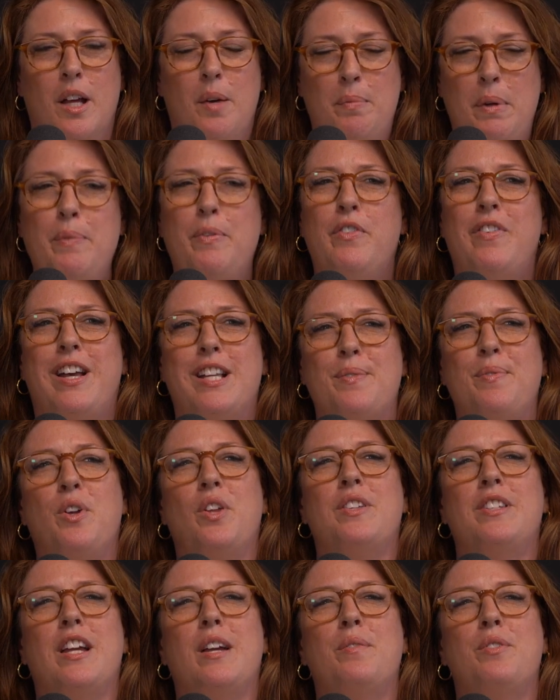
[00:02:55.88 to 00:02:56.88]
people have asked me all
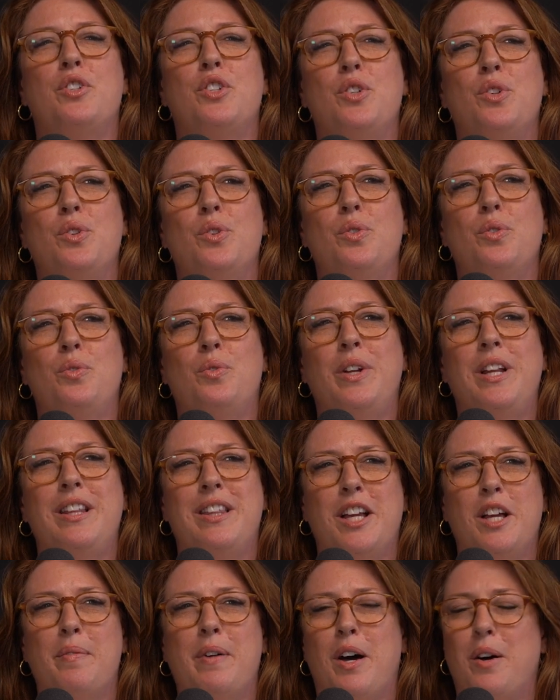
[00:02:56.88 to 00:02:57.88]
the time, what do you
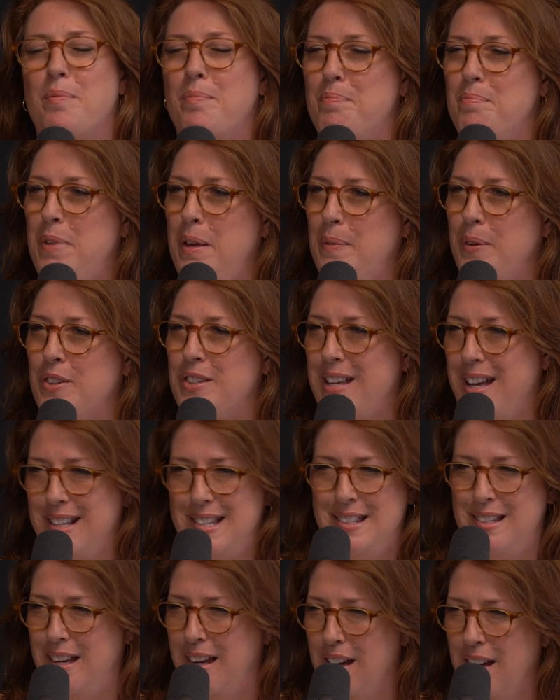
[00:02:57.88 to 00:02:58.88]
think about people
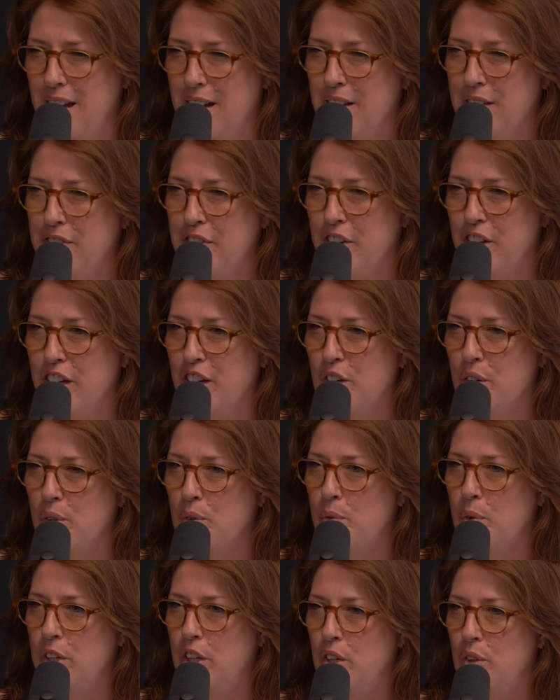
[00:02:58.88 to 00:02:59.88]
testing for you
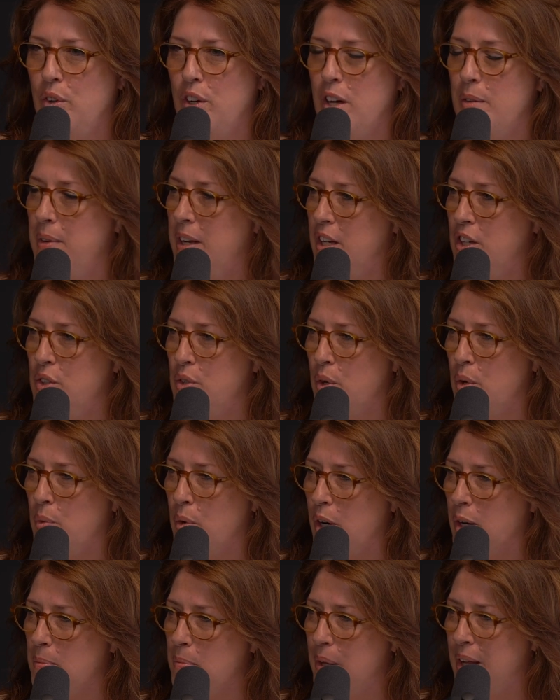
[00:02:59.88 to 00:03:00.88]
when you come into a
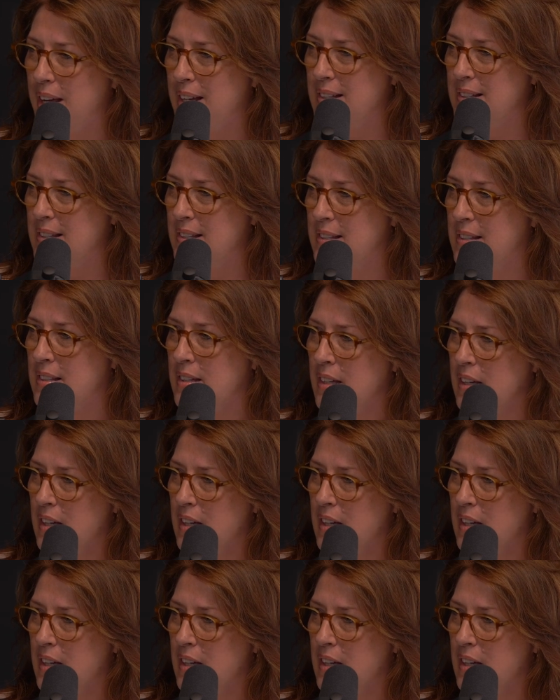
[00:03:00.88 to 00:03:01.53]
workplace?